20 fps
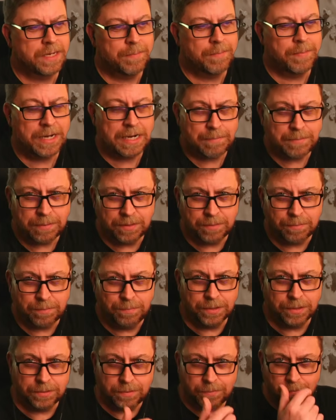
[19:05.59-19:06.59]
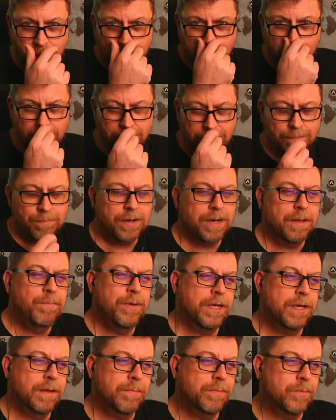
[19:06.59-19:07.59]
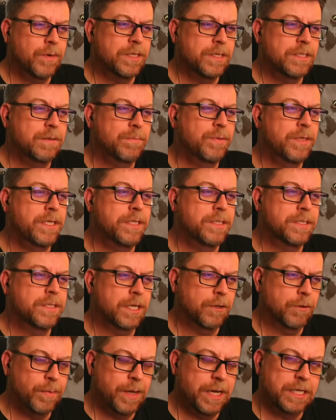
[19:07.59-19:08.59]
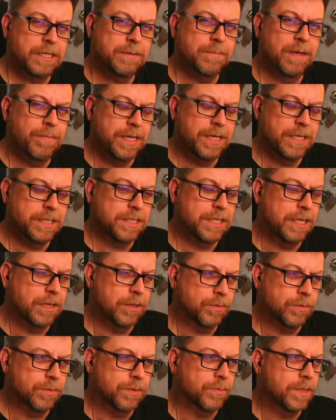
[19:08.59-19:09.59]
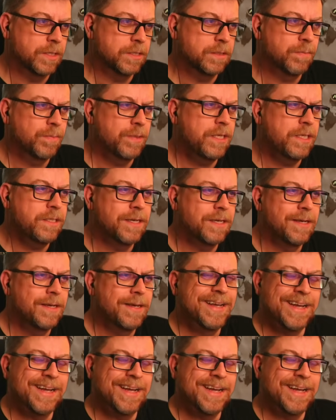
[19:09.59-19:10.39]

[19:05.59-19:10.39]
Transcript: I may not be able to build them right away, but I pick up the recipes, I go back to my base, and I learn the recipes.